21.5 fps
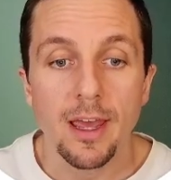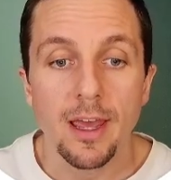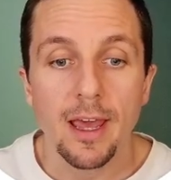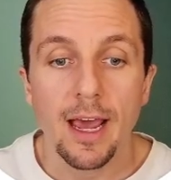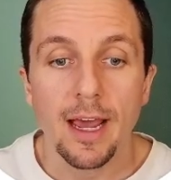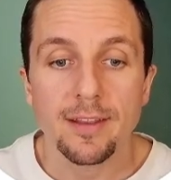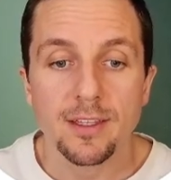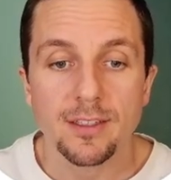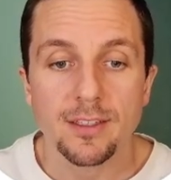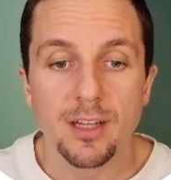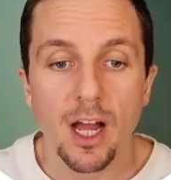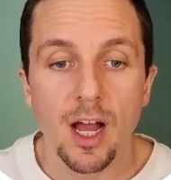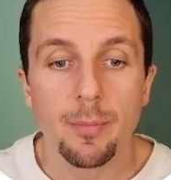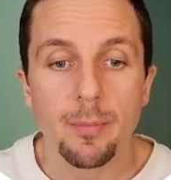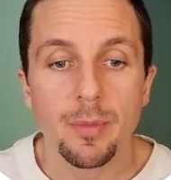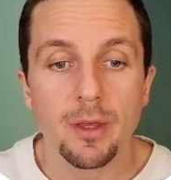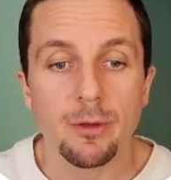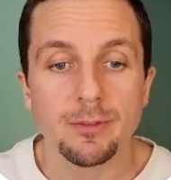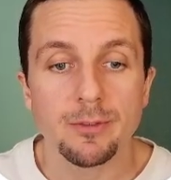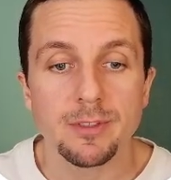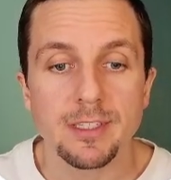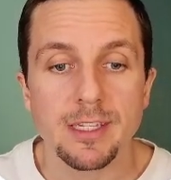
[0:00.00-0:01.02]
at the top,
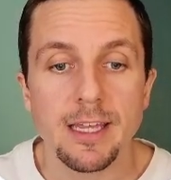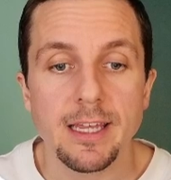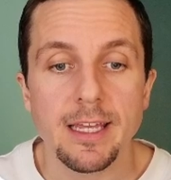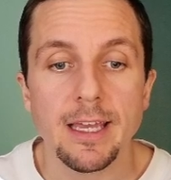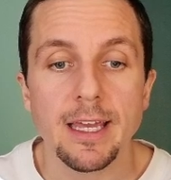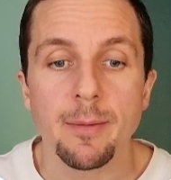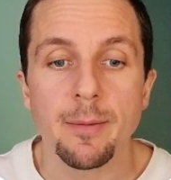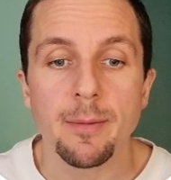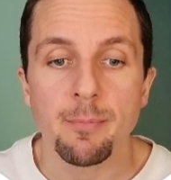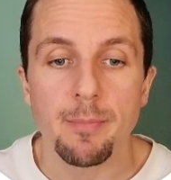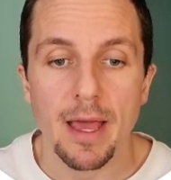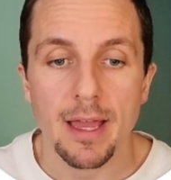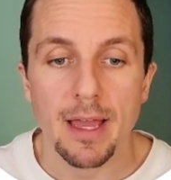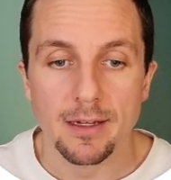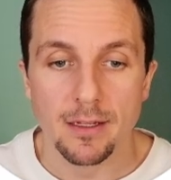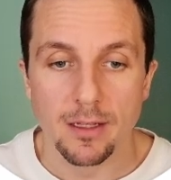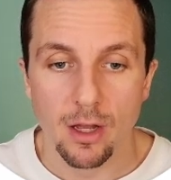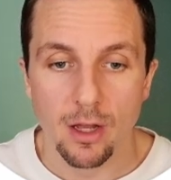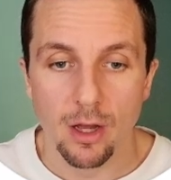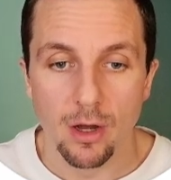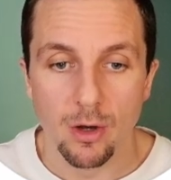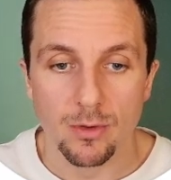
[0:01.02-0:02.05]
you see
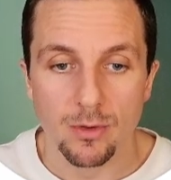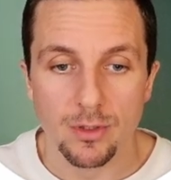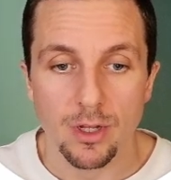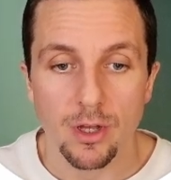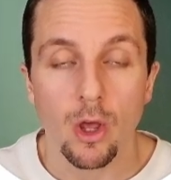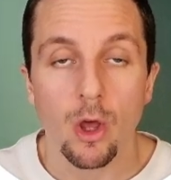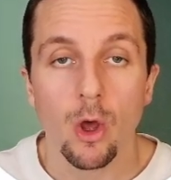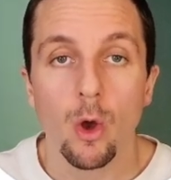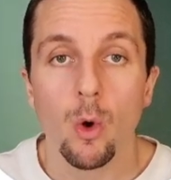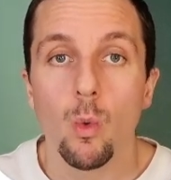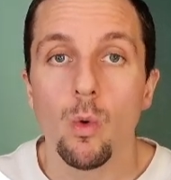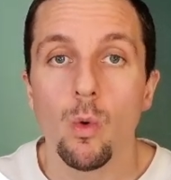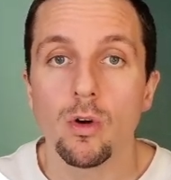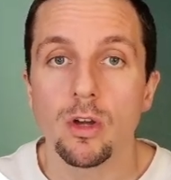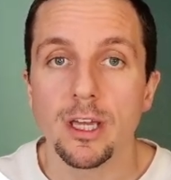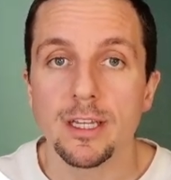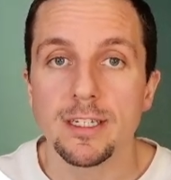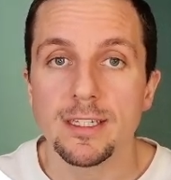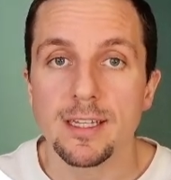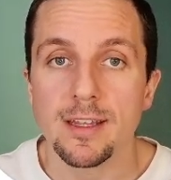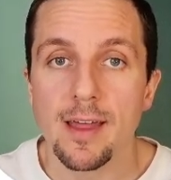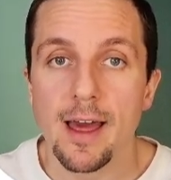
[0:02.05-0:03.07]
Embed Code. We'll get
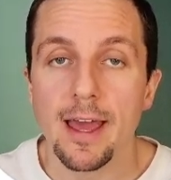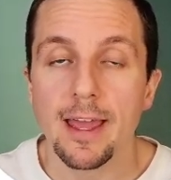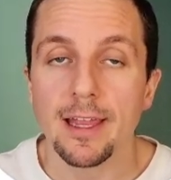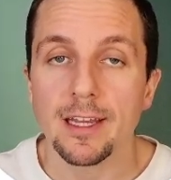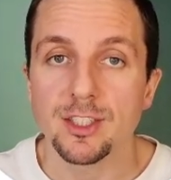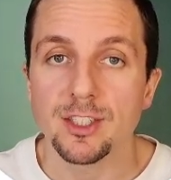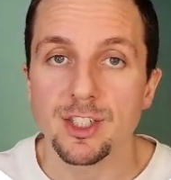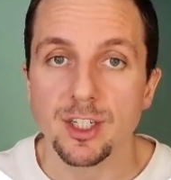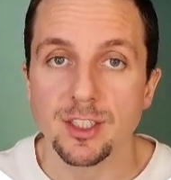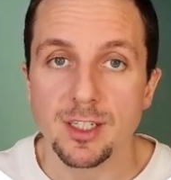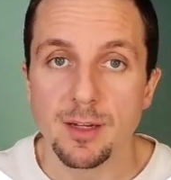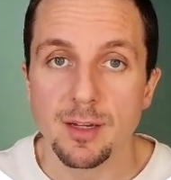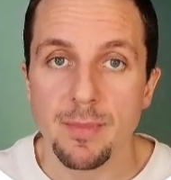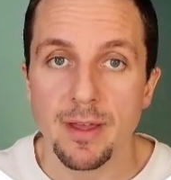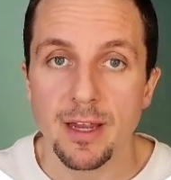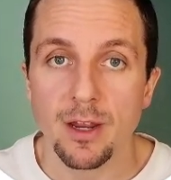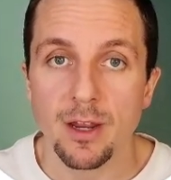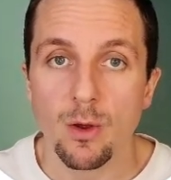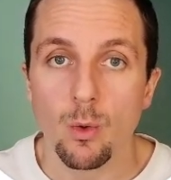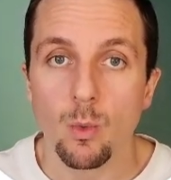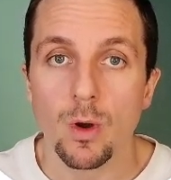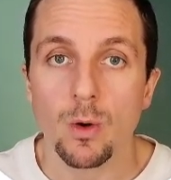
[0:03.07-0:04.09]
to that in just a
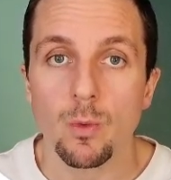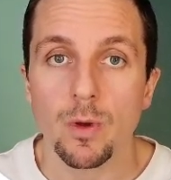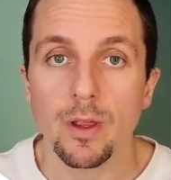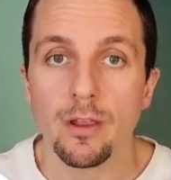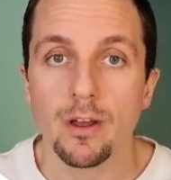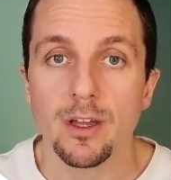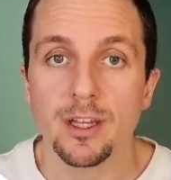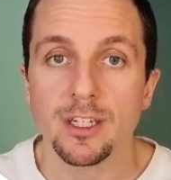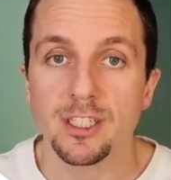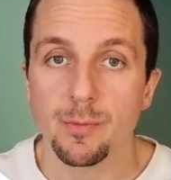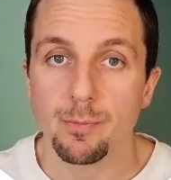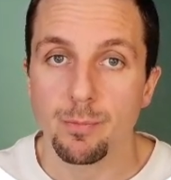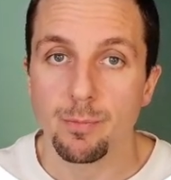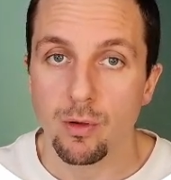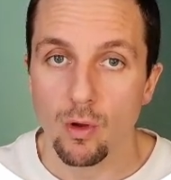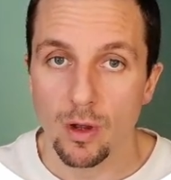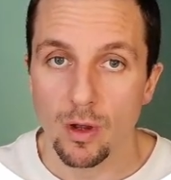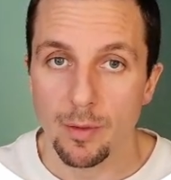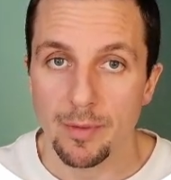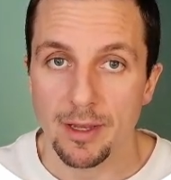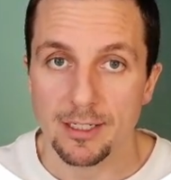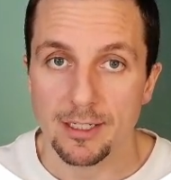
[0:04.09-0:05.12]
minute when we look at
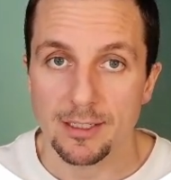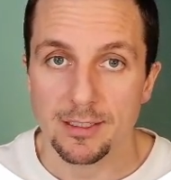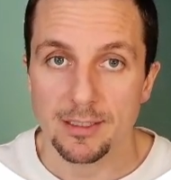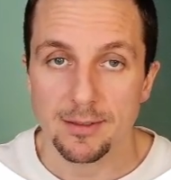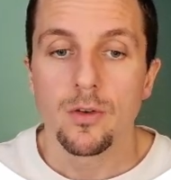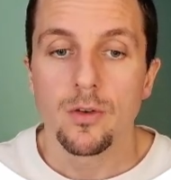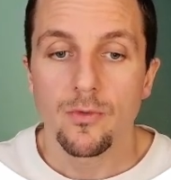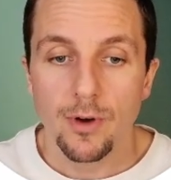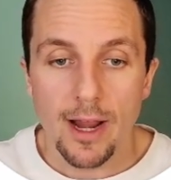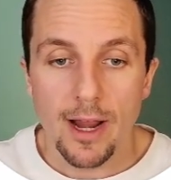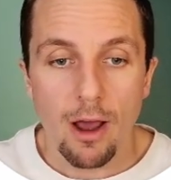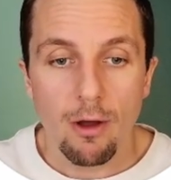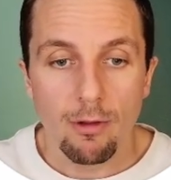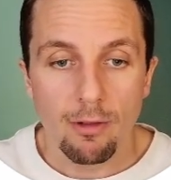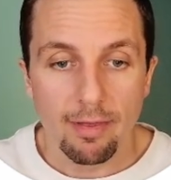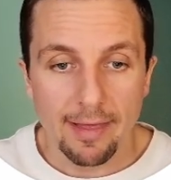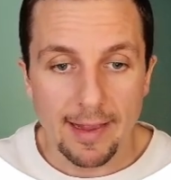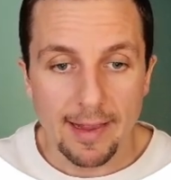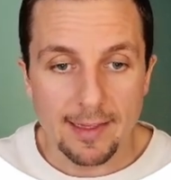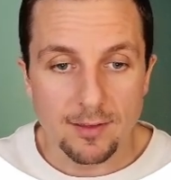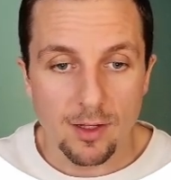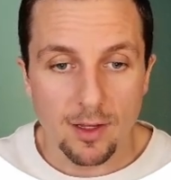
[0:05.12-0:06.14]
deployment. For now,
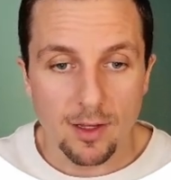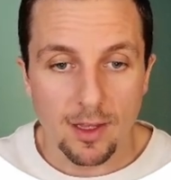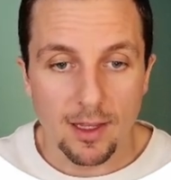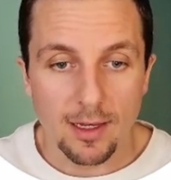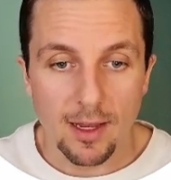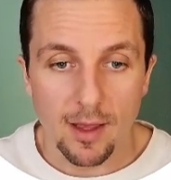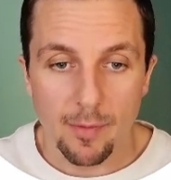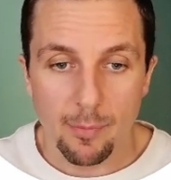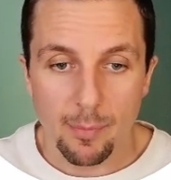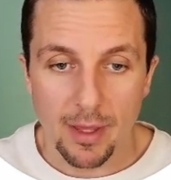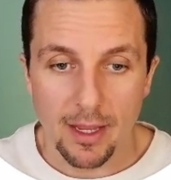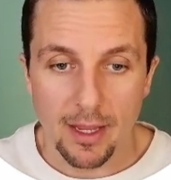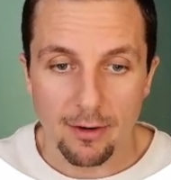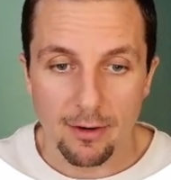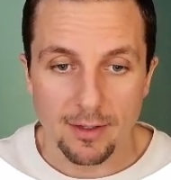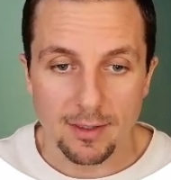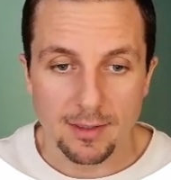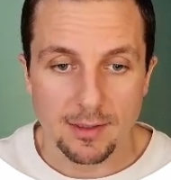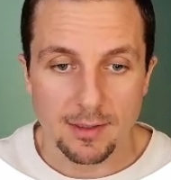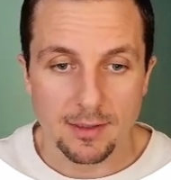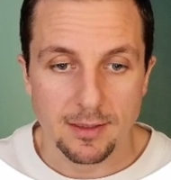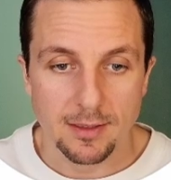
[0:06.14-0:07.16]
let's look at
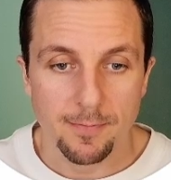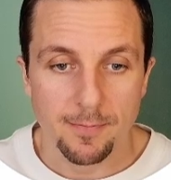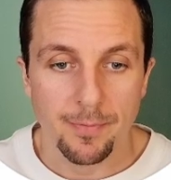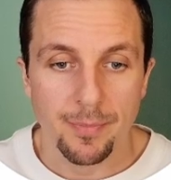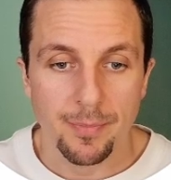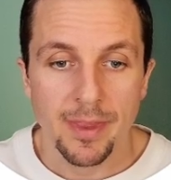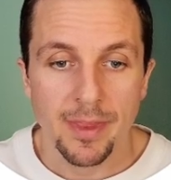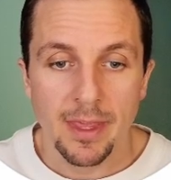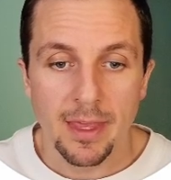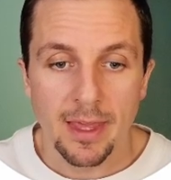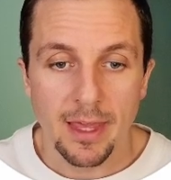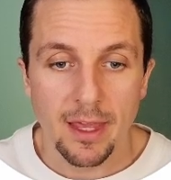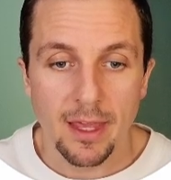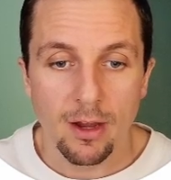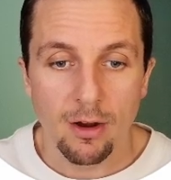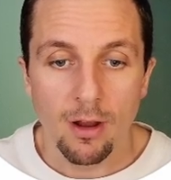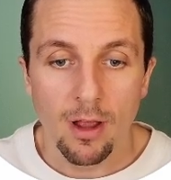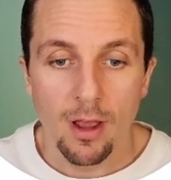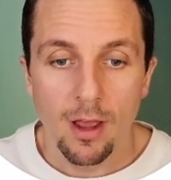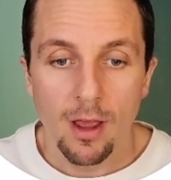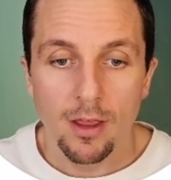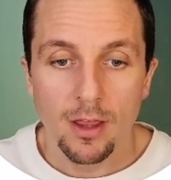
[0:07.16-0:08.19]
appearance.
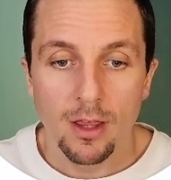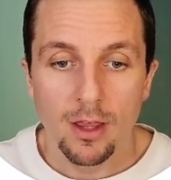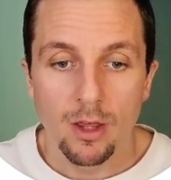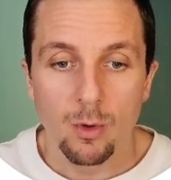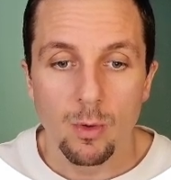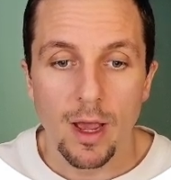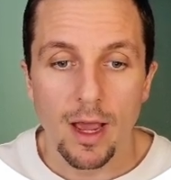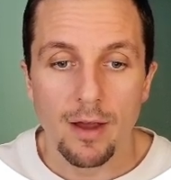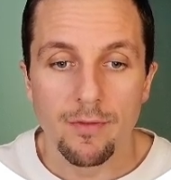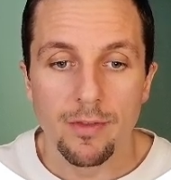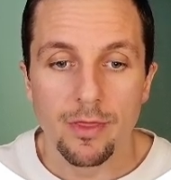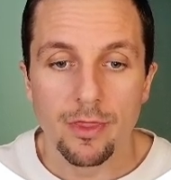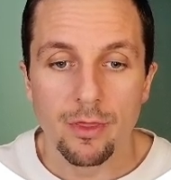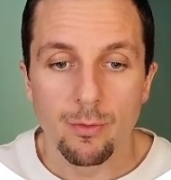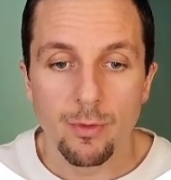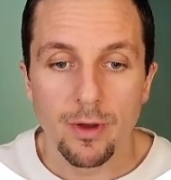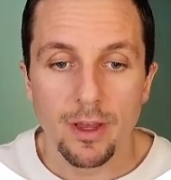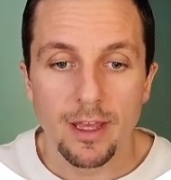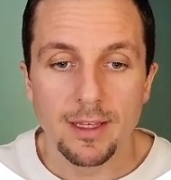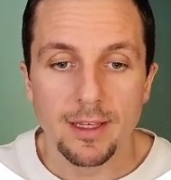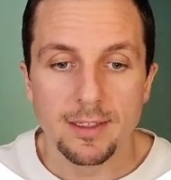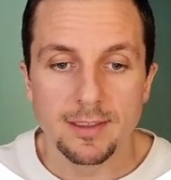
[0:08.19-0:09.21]
Here, you have
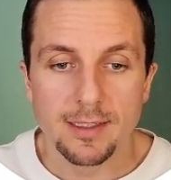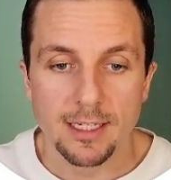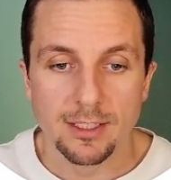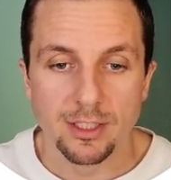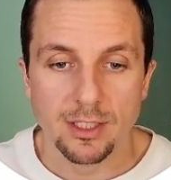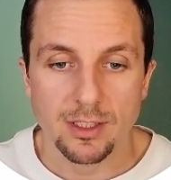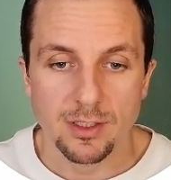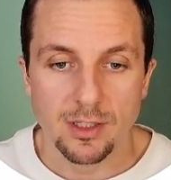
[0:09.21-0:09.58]
3 selections: